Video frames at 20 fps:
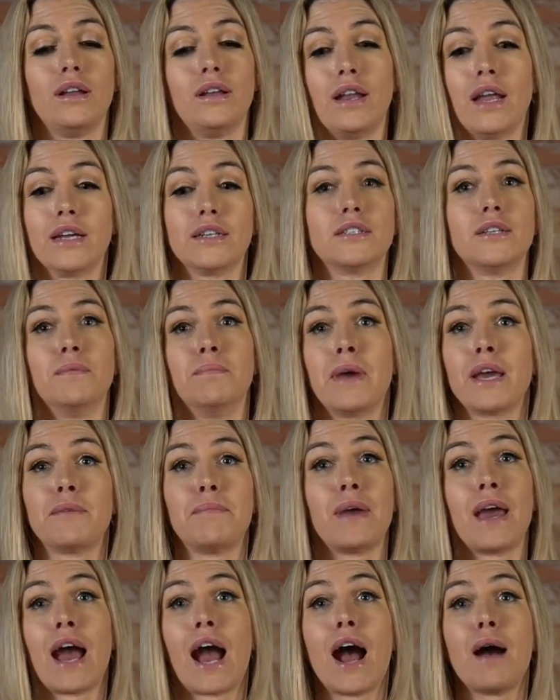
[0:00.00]
like to make
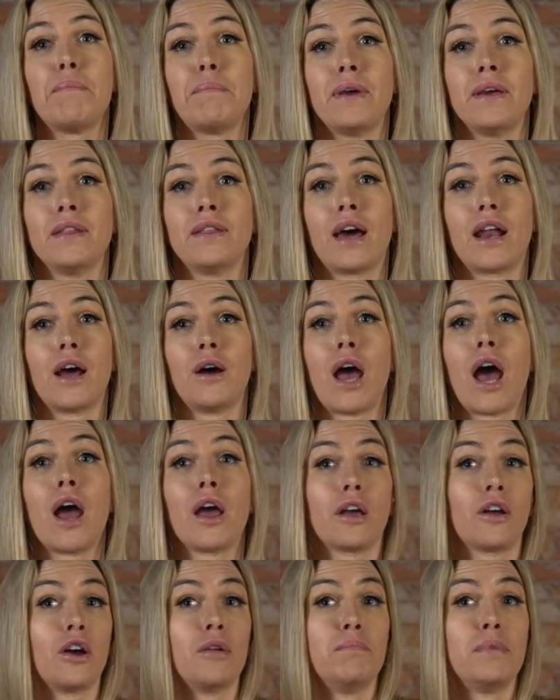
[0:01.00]
me happy, that I,
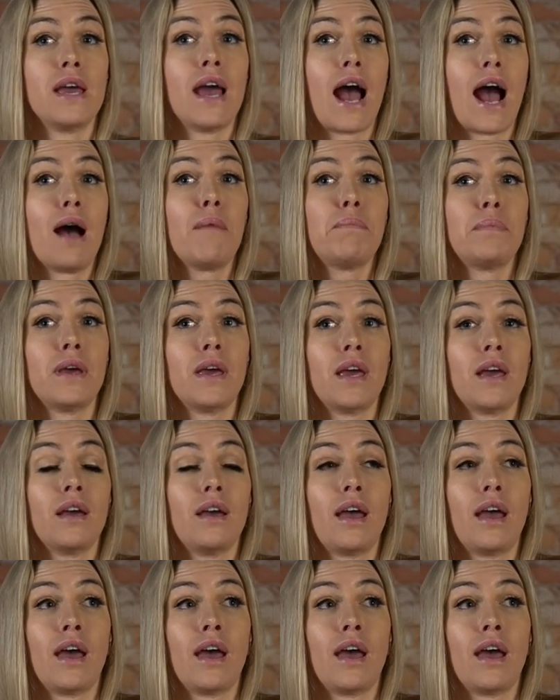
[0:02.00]
I could be happy.